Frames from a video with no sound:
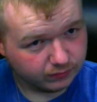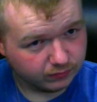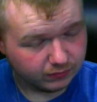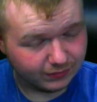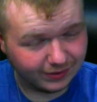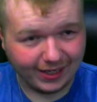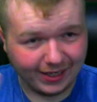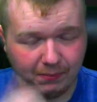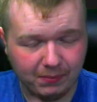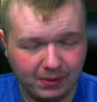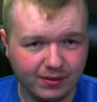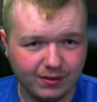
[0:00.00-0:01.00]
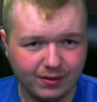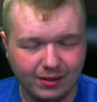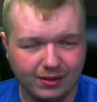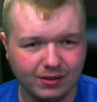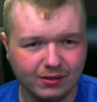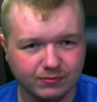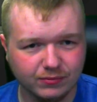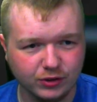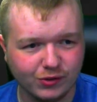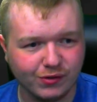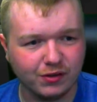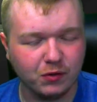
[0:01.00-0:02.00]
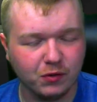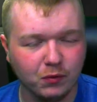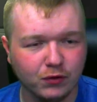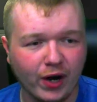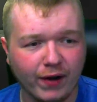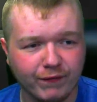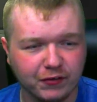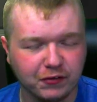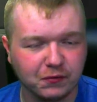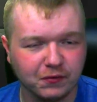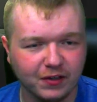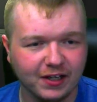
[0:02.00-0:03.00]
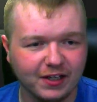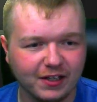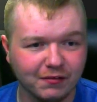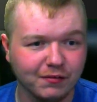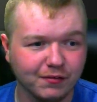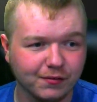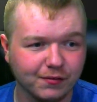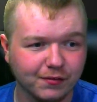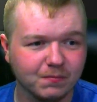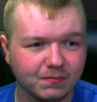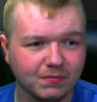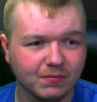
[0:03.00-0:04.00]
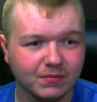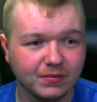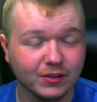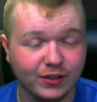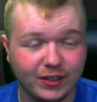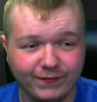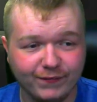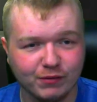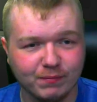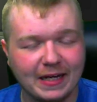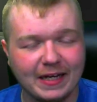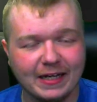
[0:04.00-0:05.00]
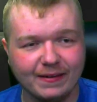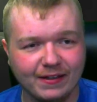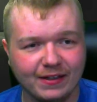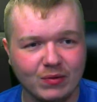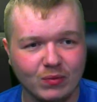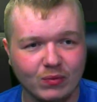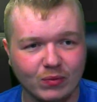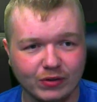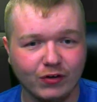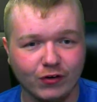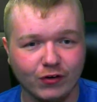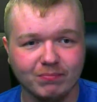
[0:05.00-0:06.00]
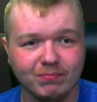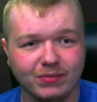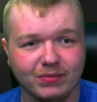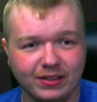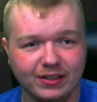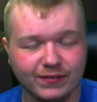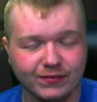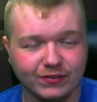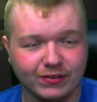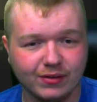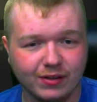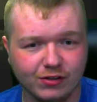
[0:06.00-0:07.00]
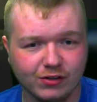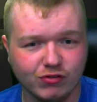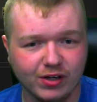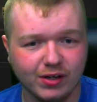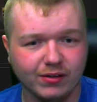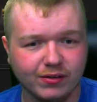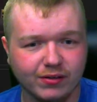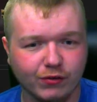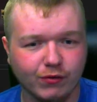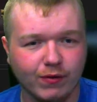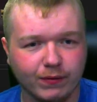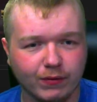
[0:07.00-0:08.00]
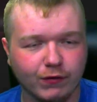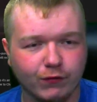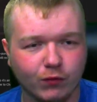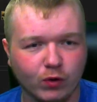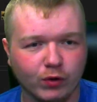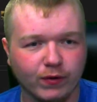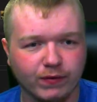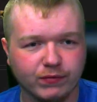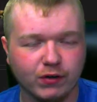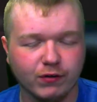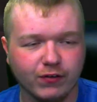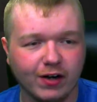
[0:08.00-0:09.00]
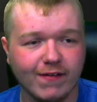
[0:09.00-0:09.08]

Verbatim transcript: got eight minutes in it just to see what the graphics were like, because graphics back then were, are completely different to San Andreas and to Grand Theft Auto 4 and Grand Theft Auto